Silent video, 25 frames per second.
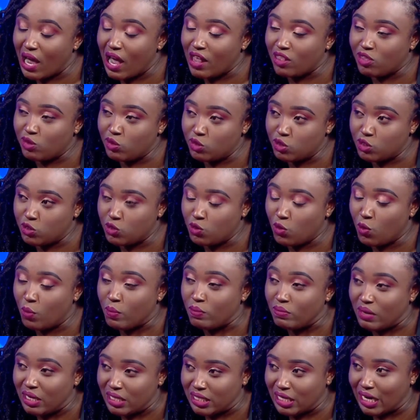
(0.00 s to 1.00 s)
Are those your
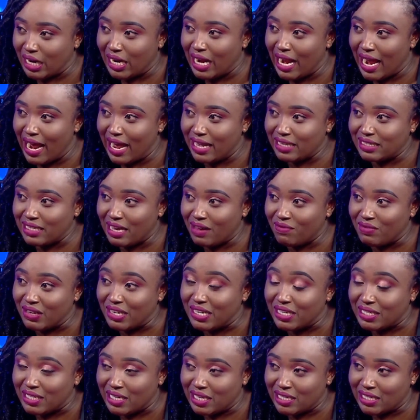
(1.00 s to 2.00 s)
major clients, having
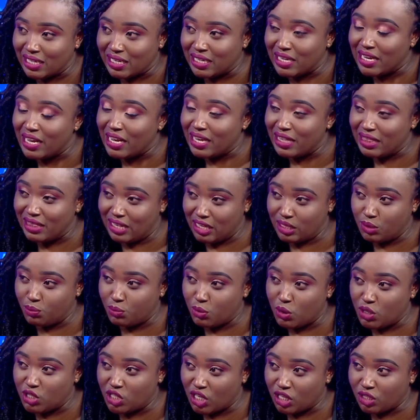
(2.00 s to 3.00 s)
created this
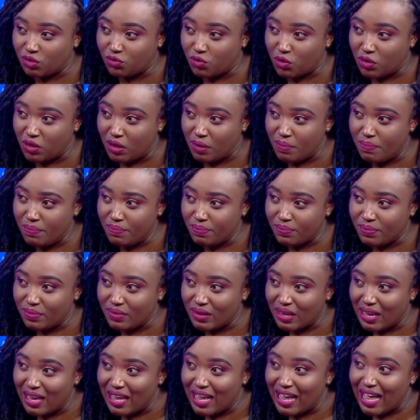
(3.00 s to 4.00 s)
project for them?
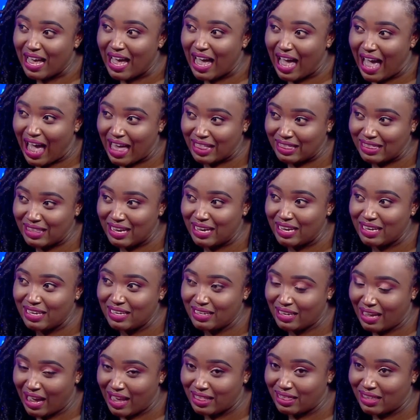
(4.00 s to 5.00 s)
Are
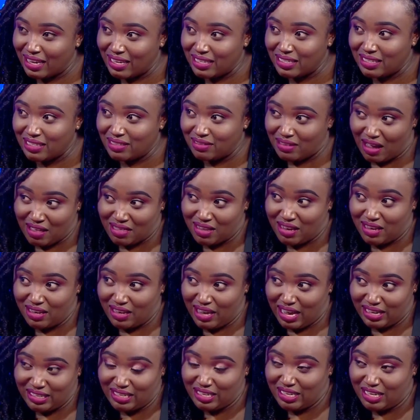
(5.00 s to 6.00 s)
they
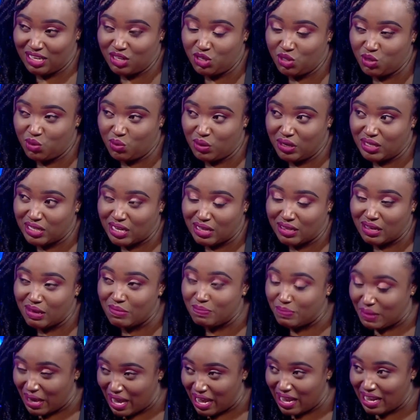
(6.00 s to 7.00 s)
getting into it? Are they
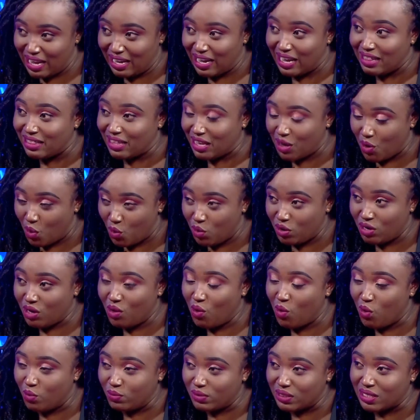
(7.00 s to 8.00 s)
paying? Are they owning
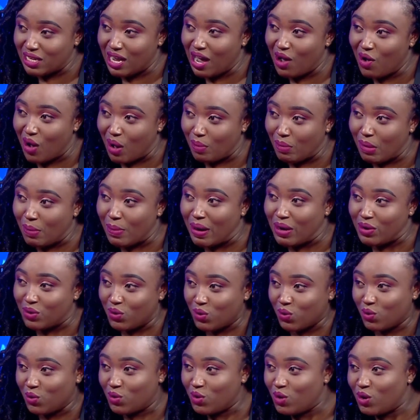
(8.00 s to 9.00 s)
homes now?
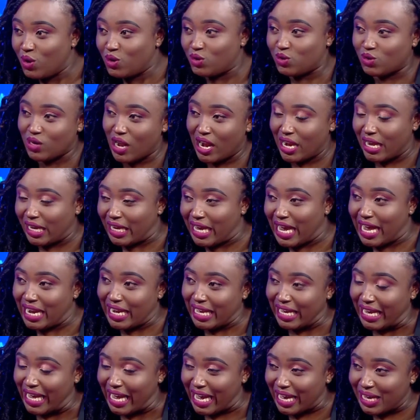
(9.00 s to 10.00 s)
Amabado tunalegea
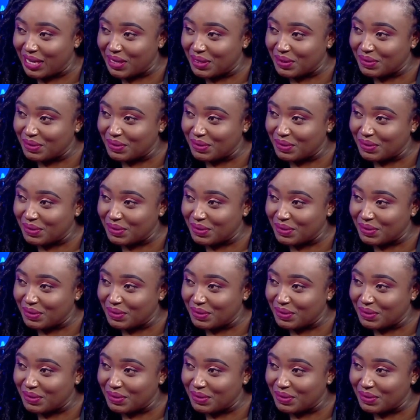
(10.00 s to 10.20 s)
legea.